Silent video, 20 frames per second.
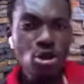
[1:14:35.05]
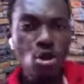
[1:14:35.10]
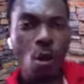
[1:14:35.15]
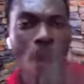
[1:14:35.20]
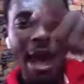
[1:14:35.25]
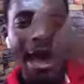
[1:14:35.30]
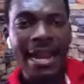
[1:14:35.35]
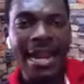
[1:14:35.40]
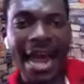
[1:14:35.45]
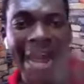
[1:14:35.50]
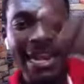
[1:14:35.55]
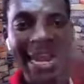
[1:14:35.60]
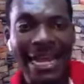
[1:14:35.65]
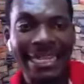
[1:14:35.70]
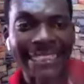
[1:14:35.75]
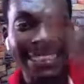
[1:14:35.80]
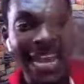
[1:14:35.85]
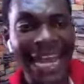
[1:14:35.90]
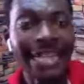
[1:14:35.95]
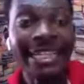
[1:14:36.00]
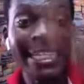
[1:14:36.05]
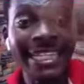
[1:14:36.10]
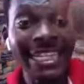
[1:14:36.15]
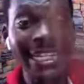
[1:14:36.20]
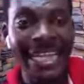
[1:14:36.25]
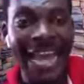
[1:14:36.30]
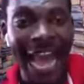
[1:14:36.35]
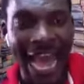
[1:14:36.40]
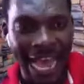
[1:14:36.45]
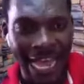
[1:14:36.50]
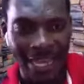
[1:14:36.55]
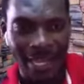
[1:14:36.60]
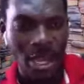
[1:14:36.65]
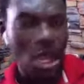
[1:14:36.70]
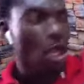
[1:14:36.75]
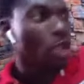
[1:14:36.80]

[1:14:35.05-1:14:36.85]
you are an Ashanti guy?